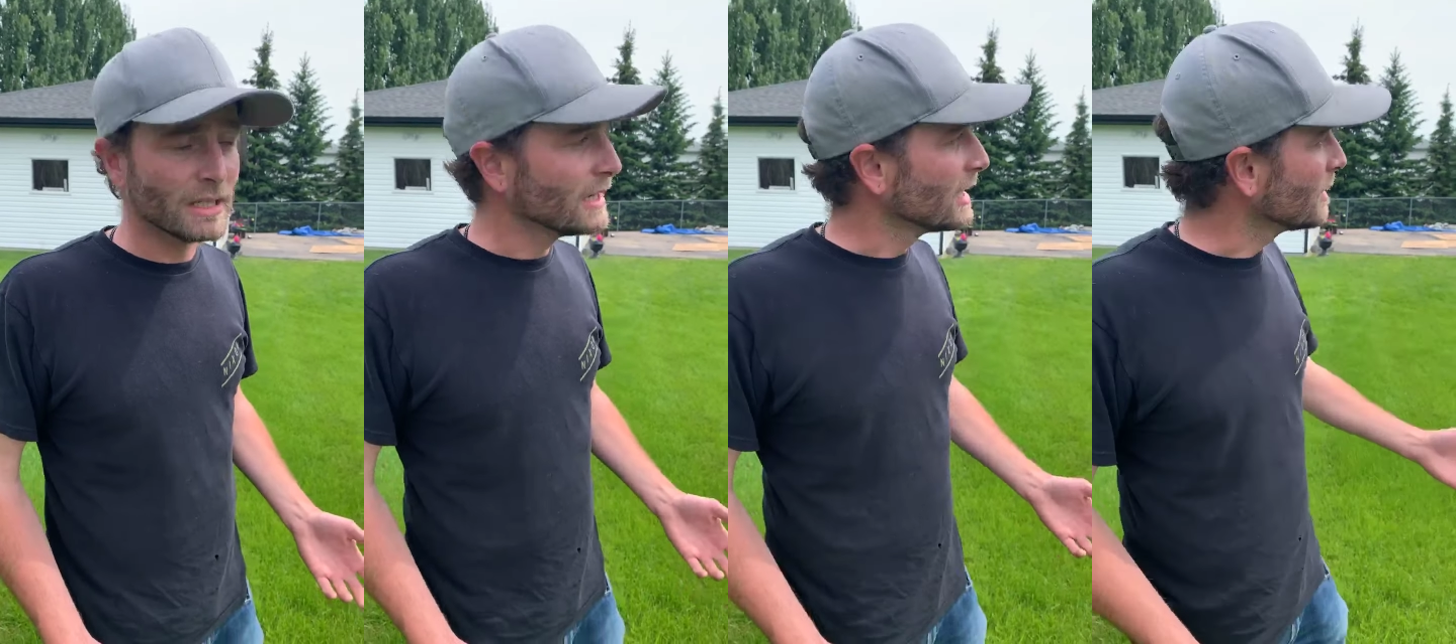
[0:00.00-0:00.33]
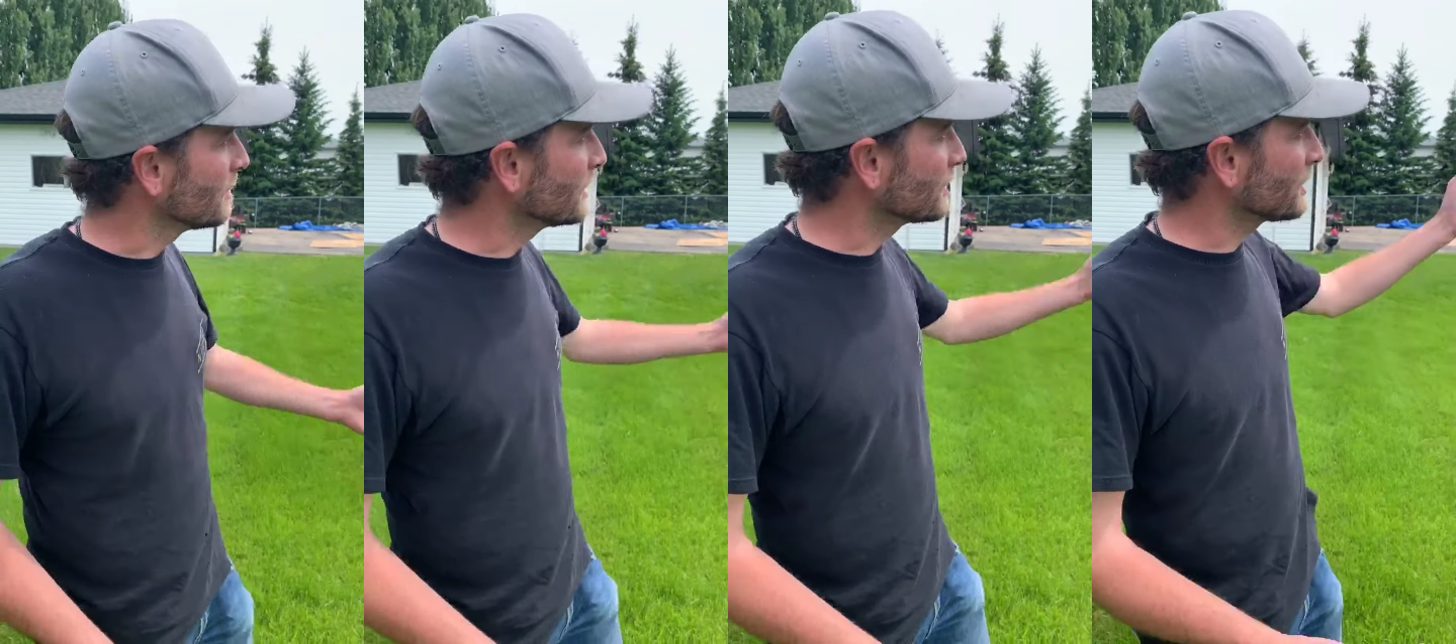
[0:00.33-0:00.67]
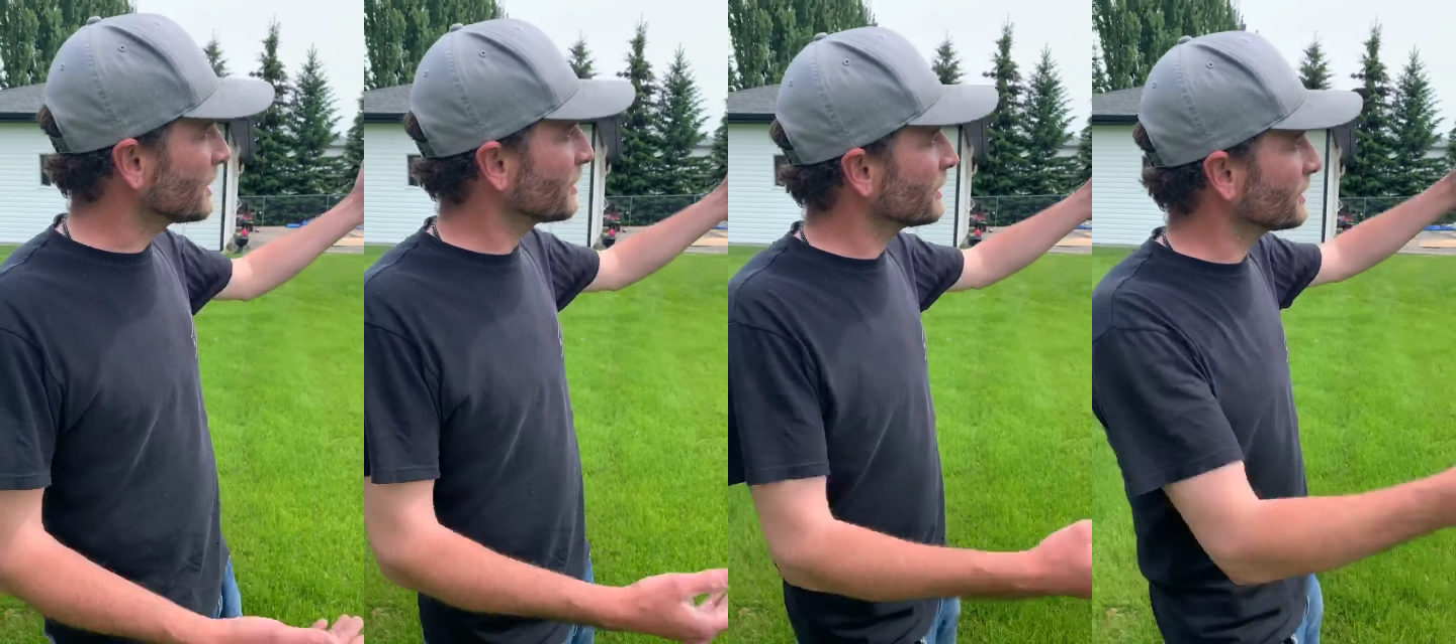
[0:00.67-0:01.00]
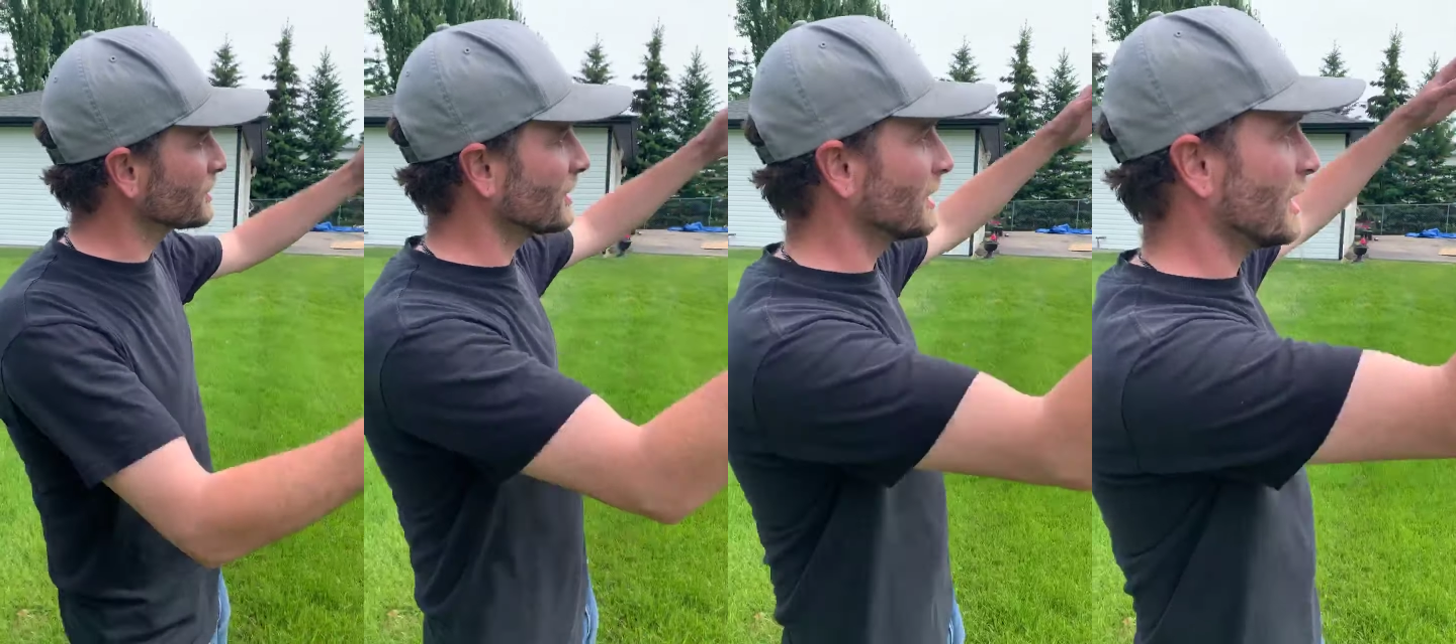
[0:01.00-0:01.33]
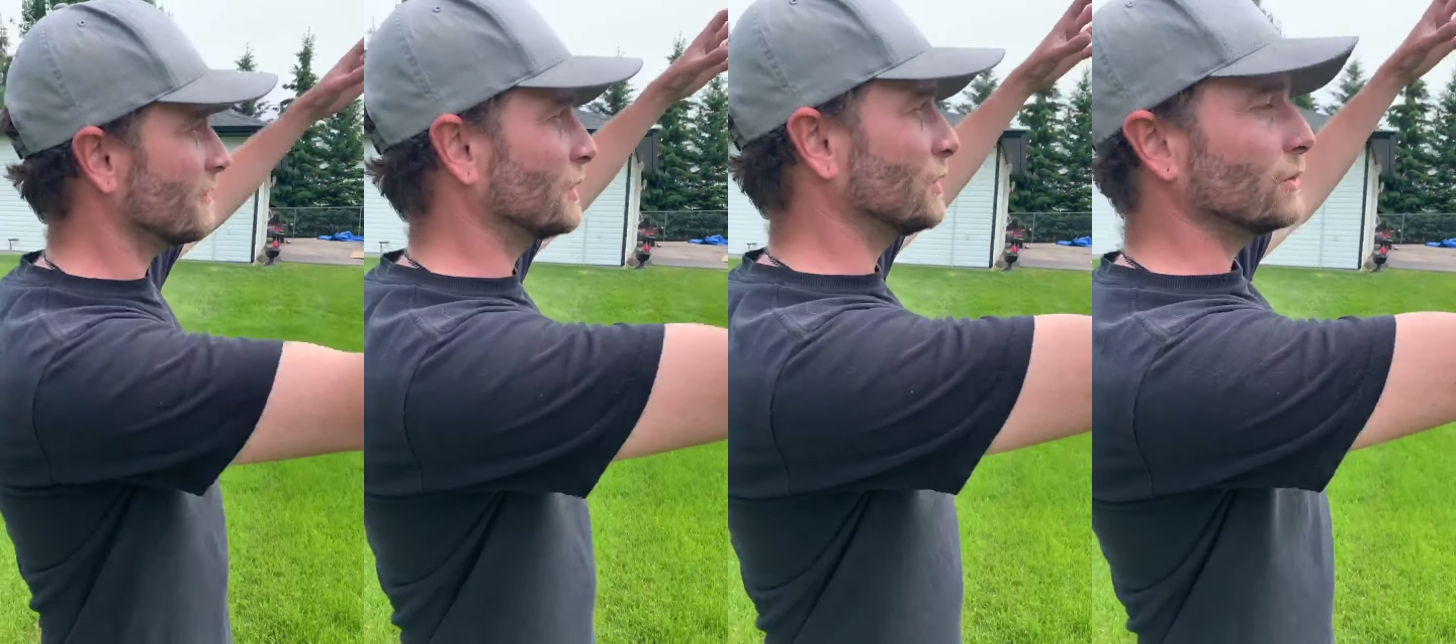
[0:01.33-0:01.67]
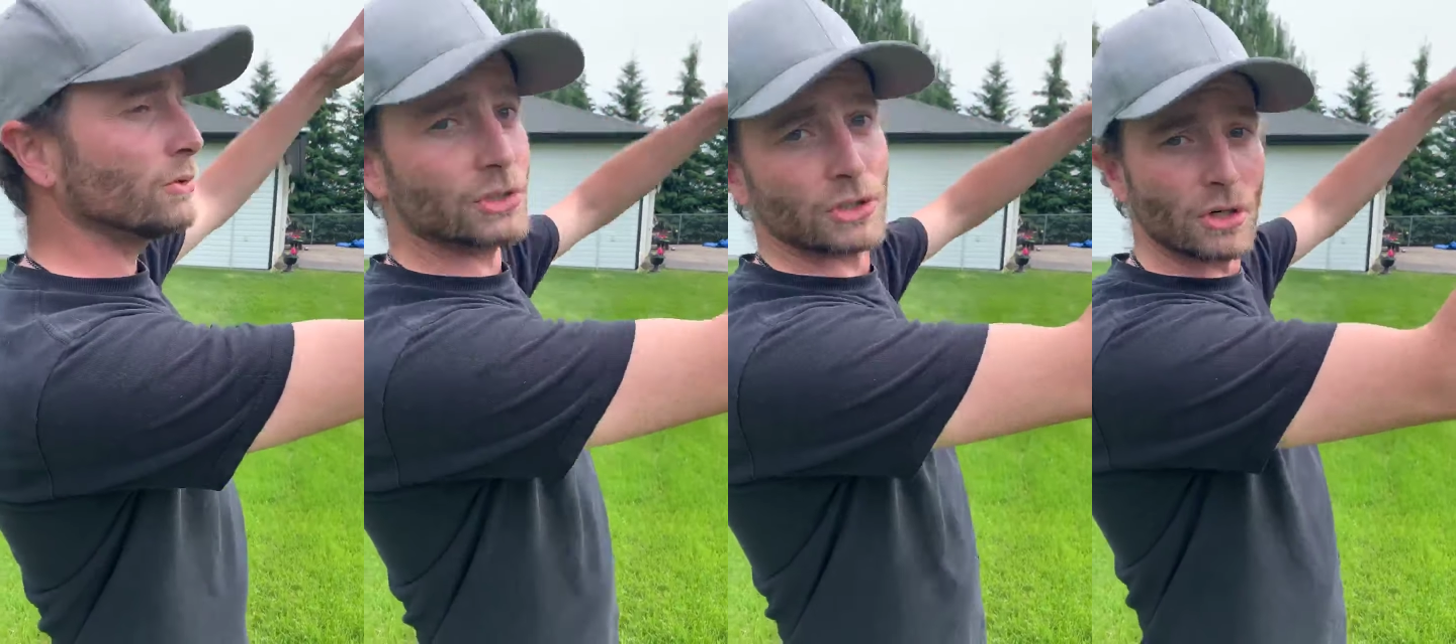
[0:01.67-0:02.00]
I mean, this area is going to have a
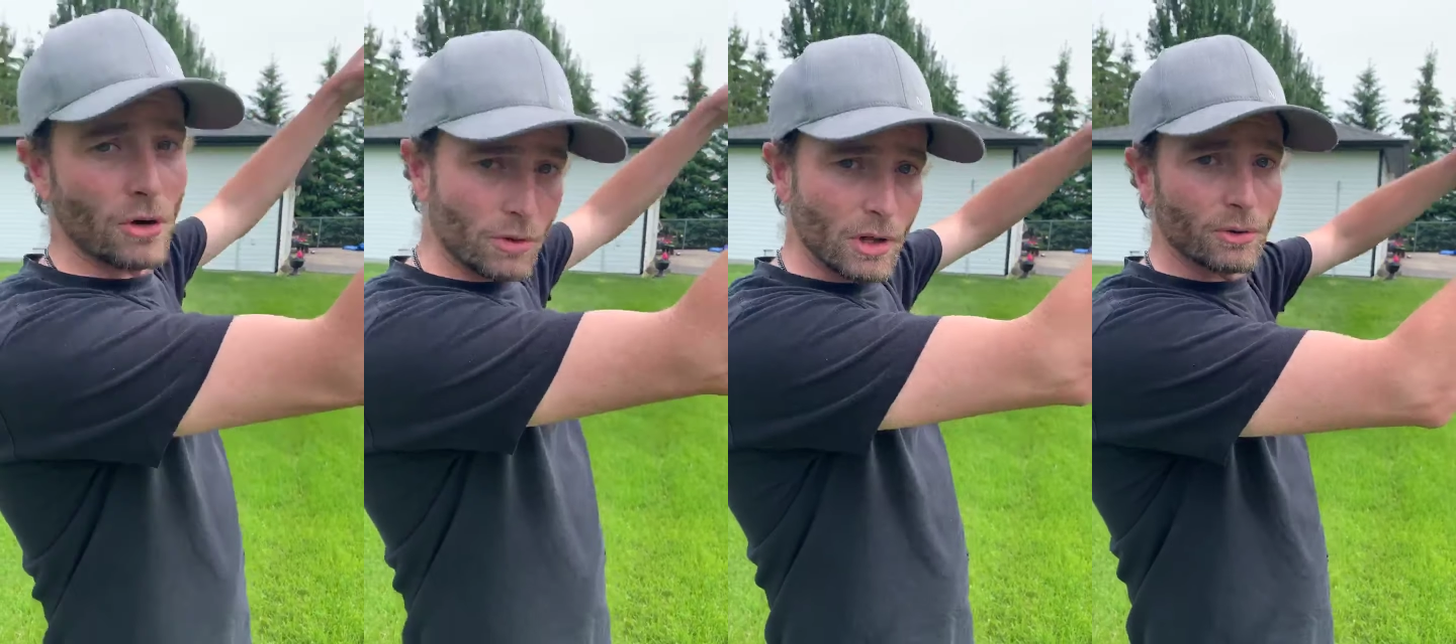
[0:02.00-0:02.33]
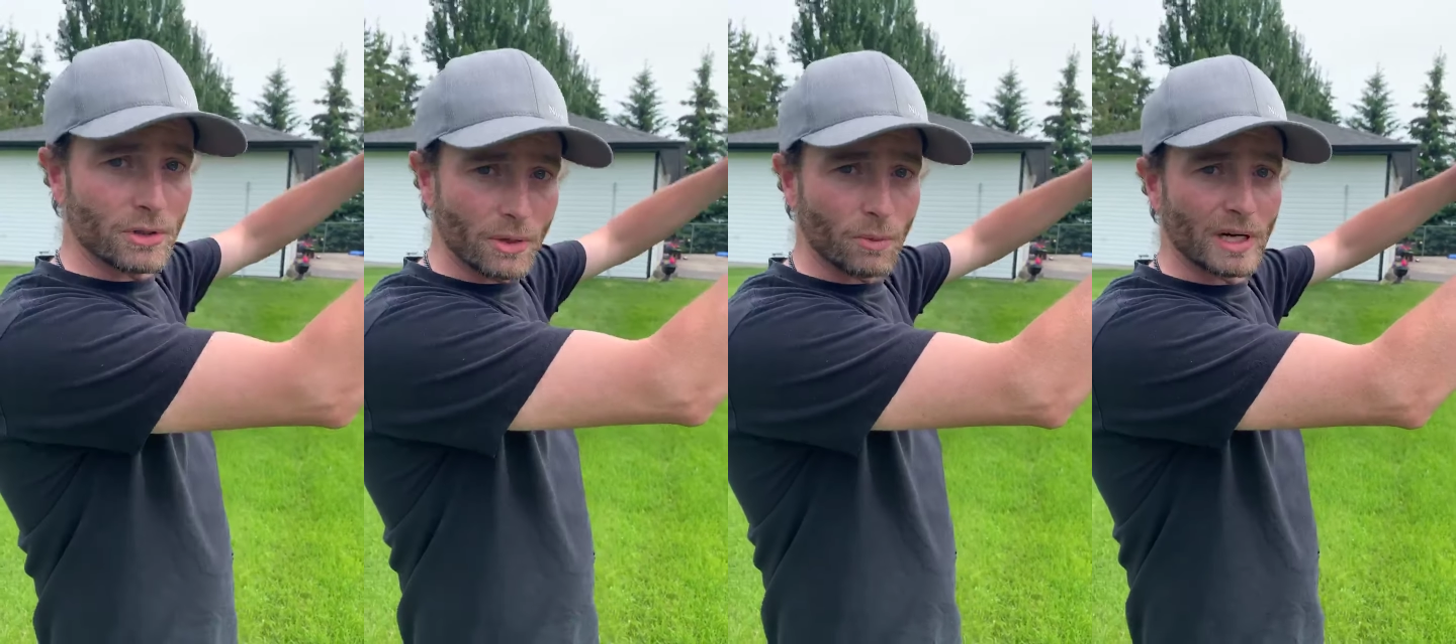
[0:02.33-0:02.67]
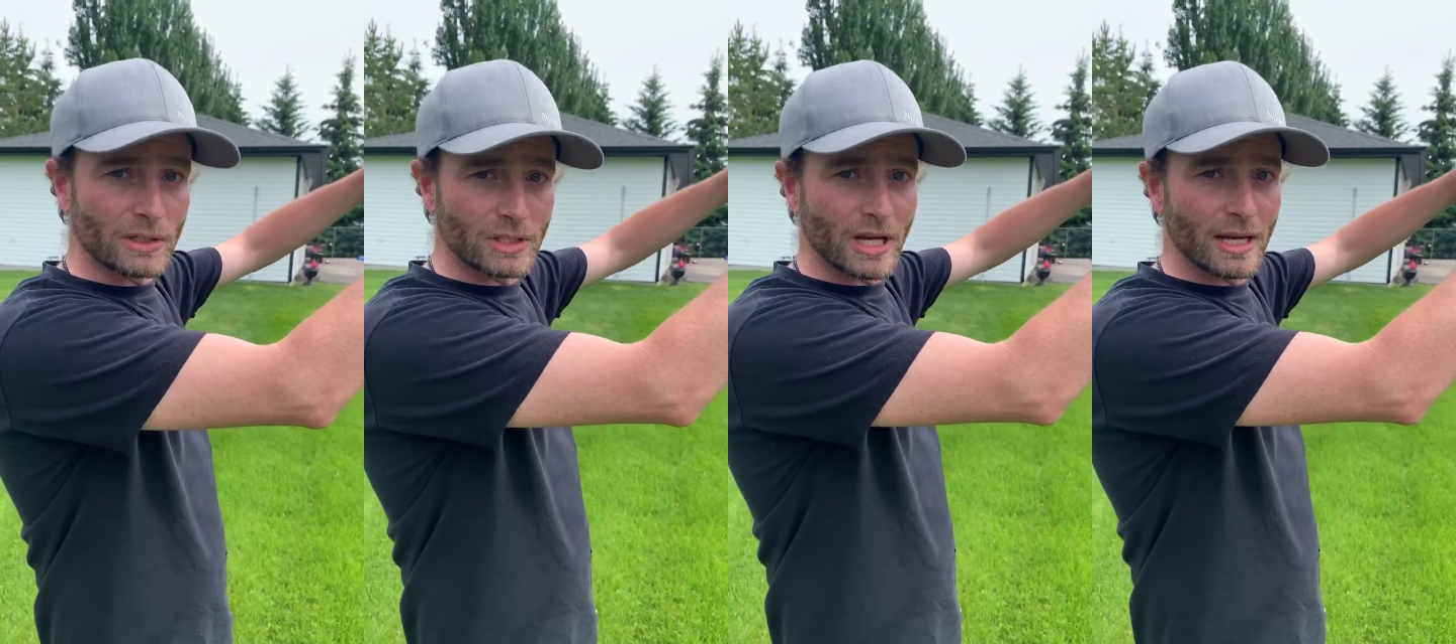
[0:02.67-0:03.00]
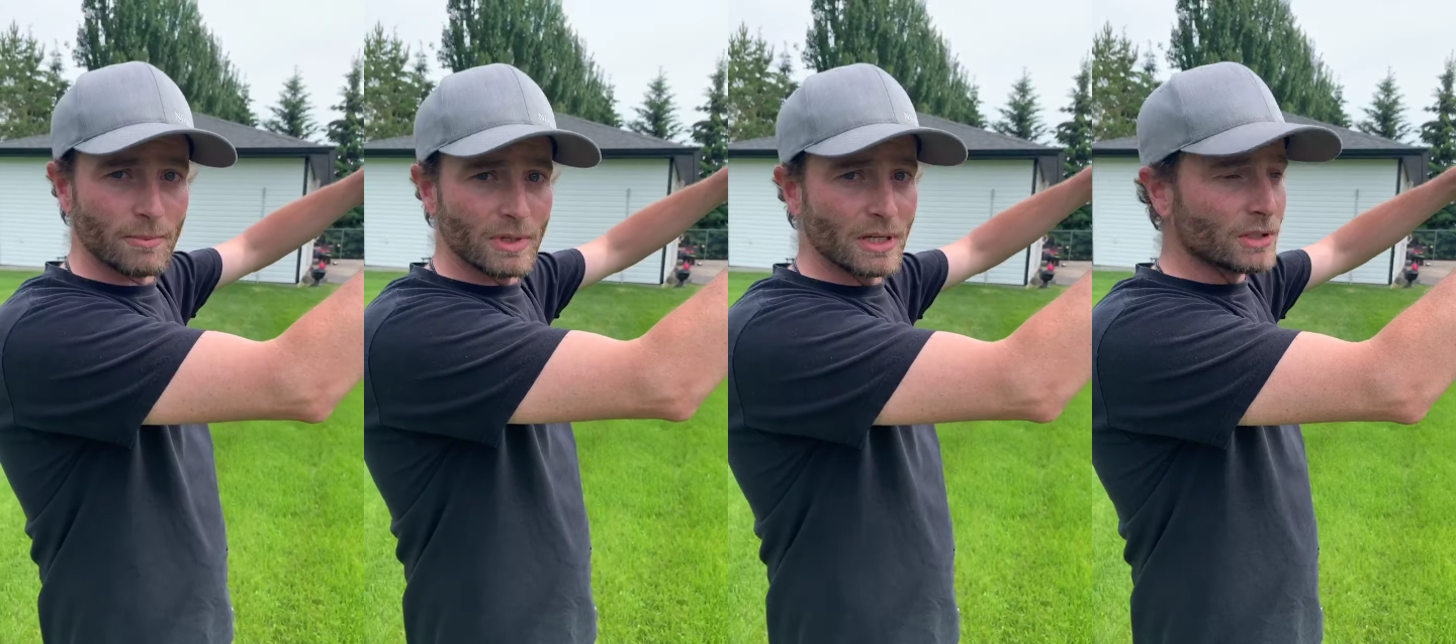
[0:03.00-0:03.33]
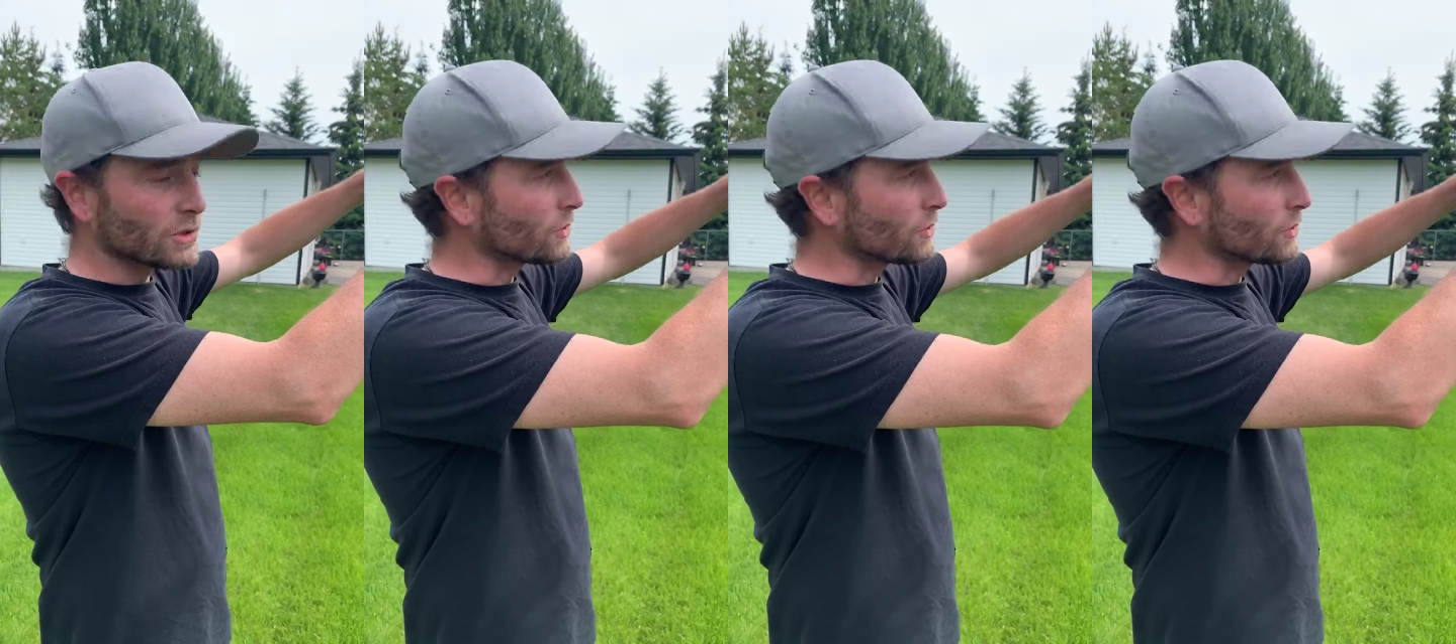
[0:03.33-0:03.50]
huge snow load in the wintertime,